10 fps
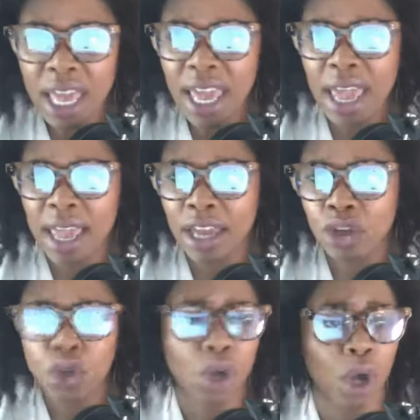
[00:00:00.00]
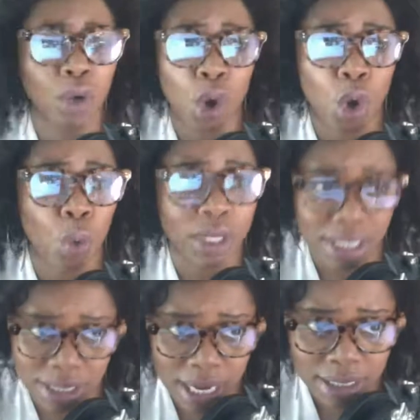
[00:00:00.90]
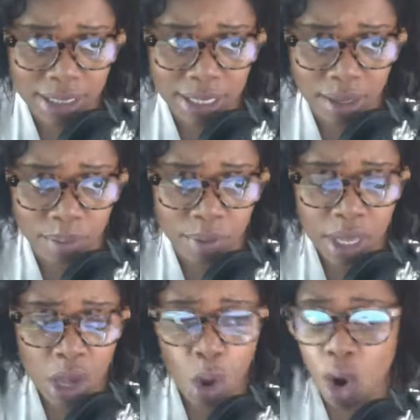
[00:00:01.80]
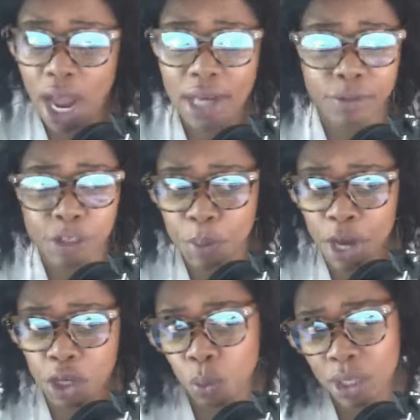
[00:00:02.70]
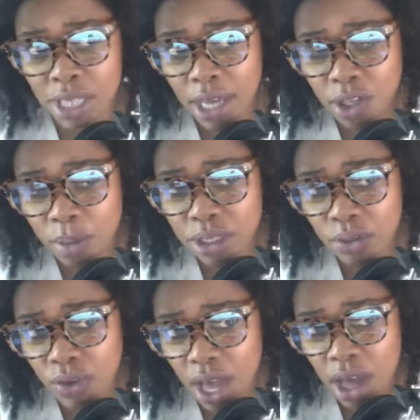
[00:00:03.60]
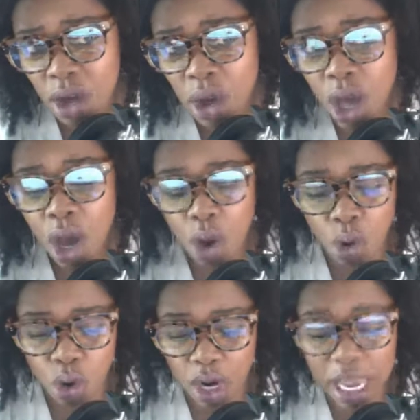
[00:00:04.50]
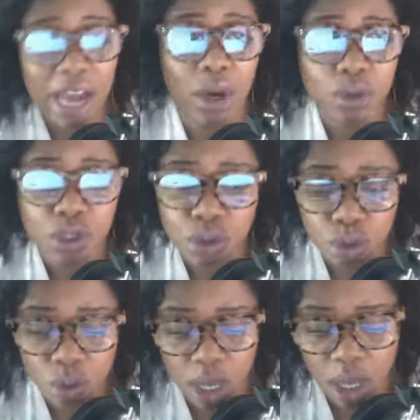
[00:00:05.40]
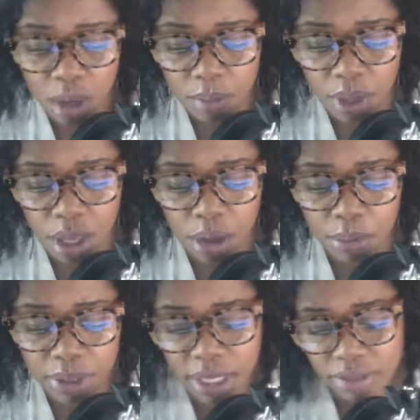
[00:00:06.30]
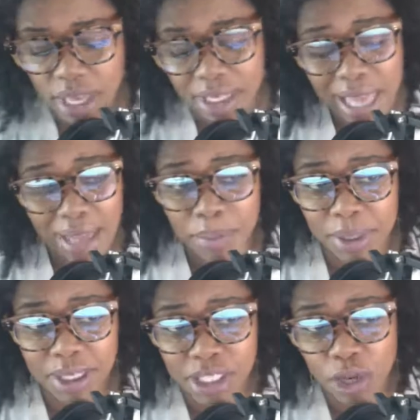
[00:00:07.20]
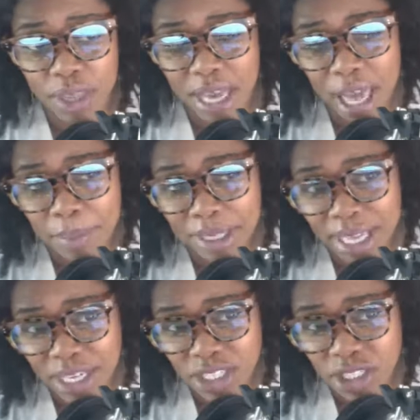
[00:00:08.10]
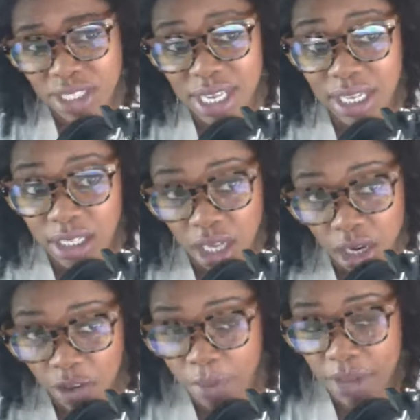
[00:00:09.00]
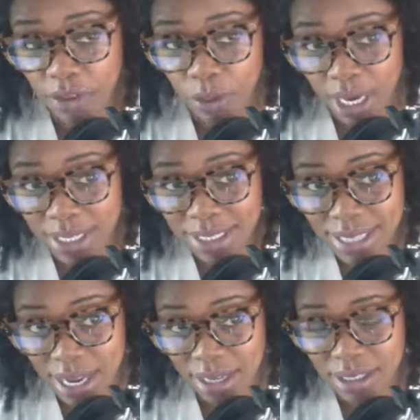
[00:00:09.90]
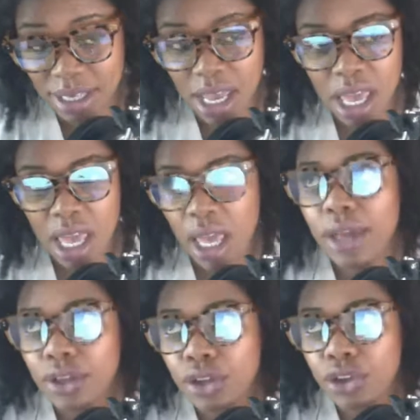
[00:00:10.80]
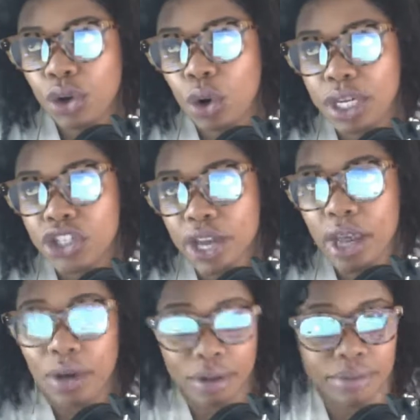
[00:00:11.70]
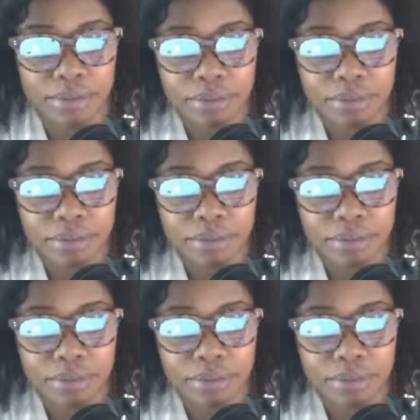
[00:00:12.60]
And you don't know what to say to them, or how to respond, or what document to file, or how to get that liability or that obligation taken care of by the United States, you're going to jail.